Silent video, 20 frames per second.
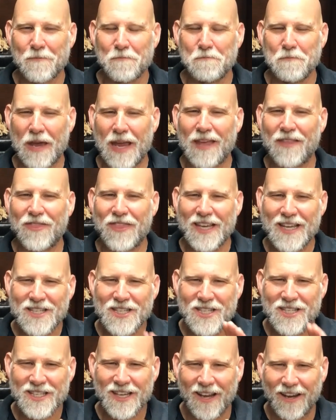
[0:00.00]
May
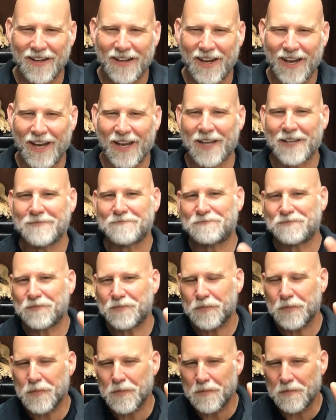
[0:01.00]
this Sunday
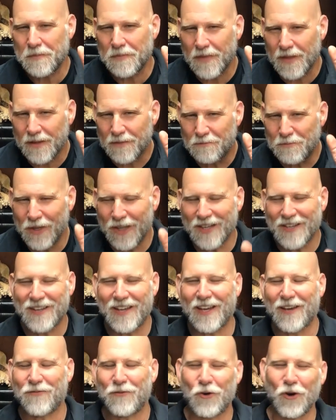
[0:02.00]
be a
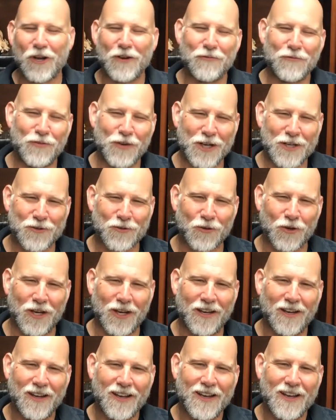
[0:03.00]
day of great
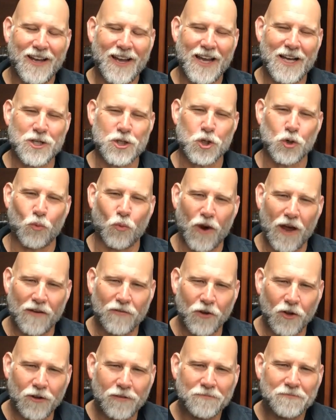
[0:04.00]
victory as you
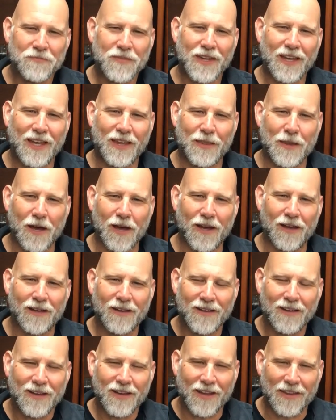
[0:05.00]
revel in the
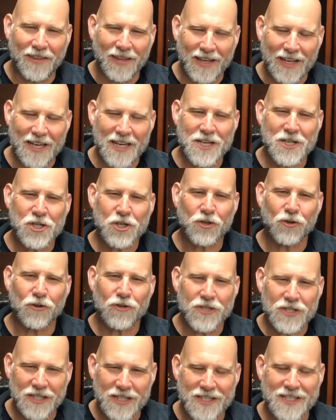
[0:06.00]
in the Easter
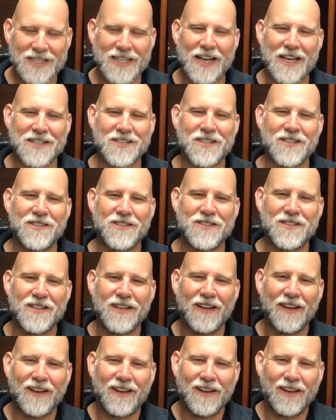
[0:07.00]
successes
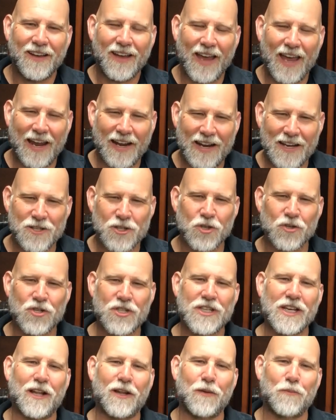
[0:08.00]
and as you
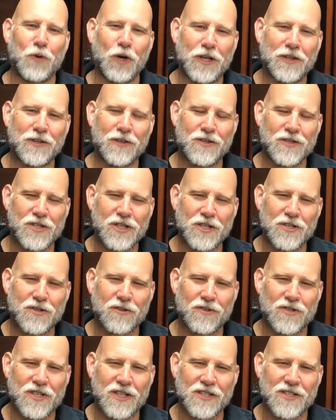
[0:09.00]
celebrate those
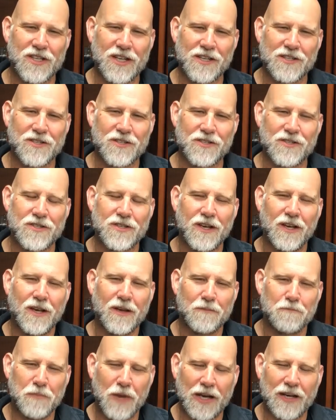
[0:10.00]
Easter successes
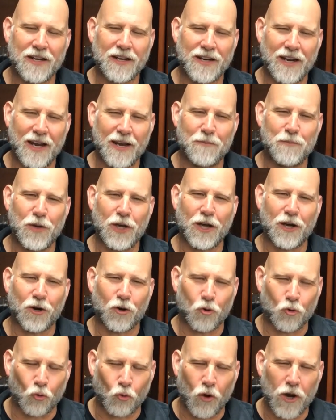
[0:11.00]
May today be a
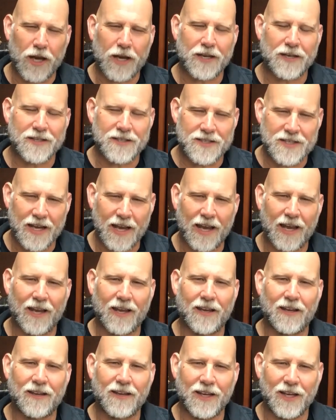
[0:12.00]
great
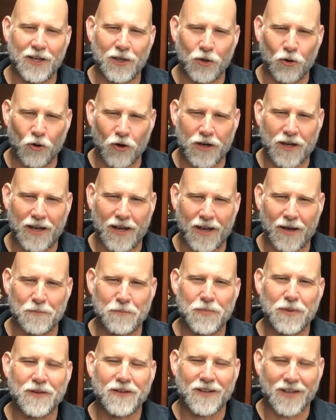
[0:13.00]
day in your camp.
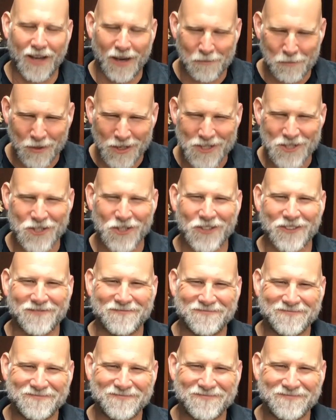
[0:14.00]
God bless you.